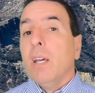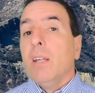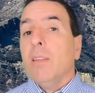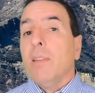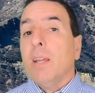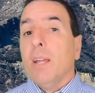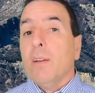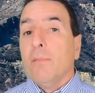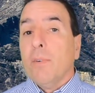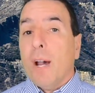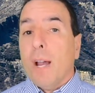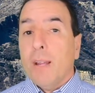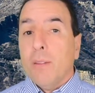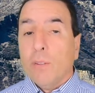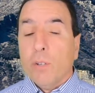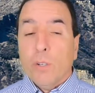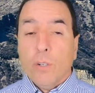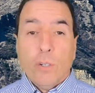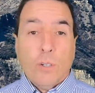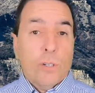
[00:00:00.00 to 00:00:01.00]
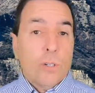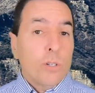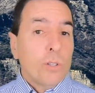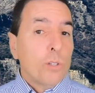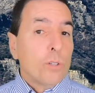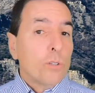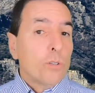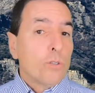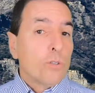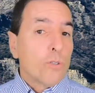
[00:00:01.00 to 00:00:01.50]
They have either
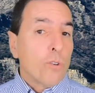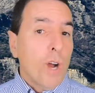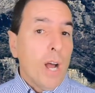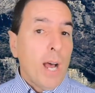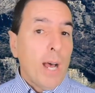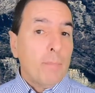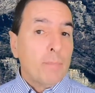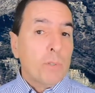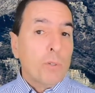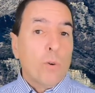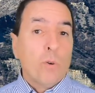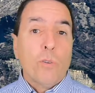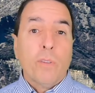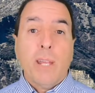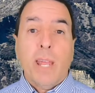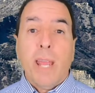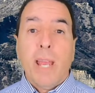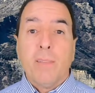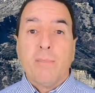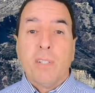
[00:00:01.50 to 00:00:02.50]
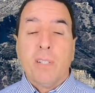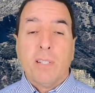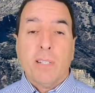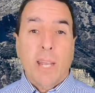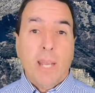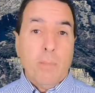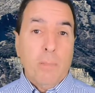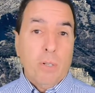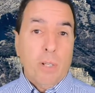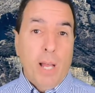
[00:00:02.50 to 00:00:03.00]
dropped or they have
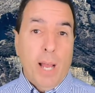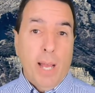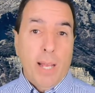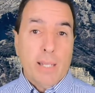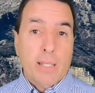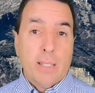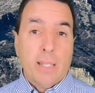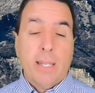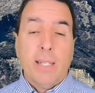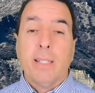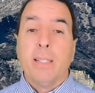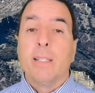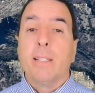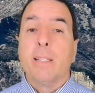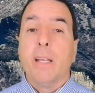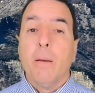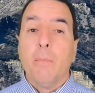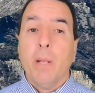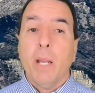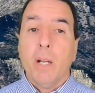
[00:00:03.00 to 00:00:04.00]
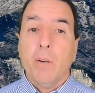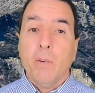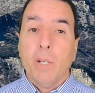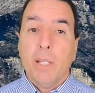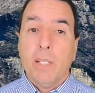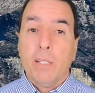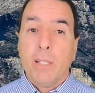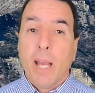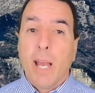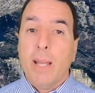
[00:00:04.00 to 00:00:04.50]
stabilized. In some
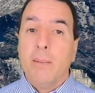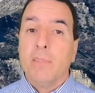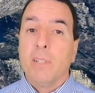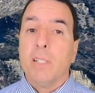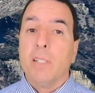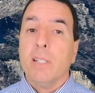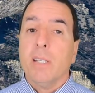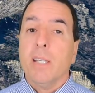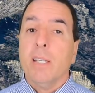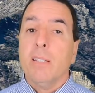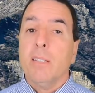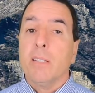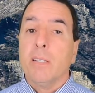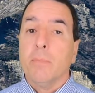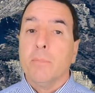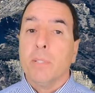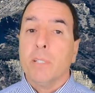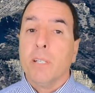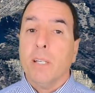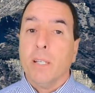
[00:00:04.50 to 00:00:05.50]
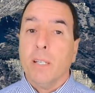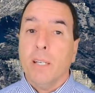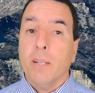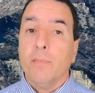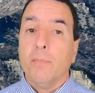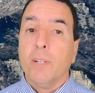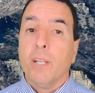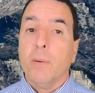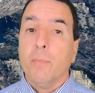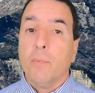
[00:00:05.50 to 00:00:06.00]
areas, I've seen some
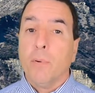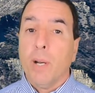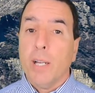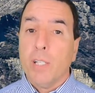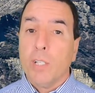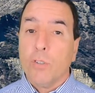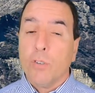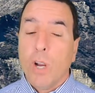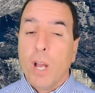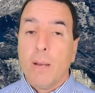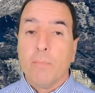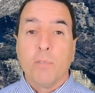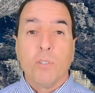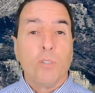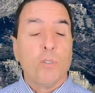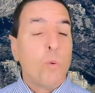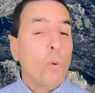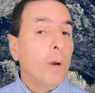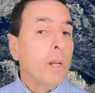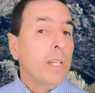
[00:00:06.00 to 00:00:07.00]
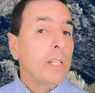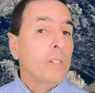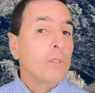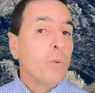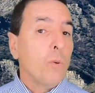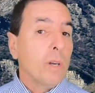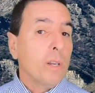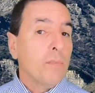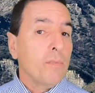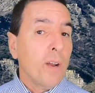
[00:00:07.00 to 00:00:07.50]
significant price drops, twenty,
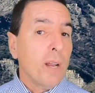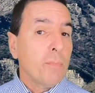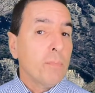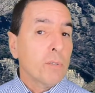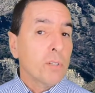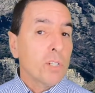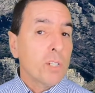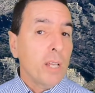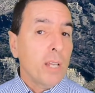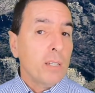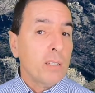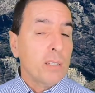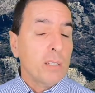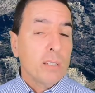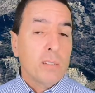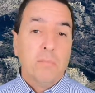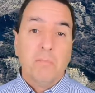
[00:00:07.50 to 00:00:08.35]
twenty-five percent.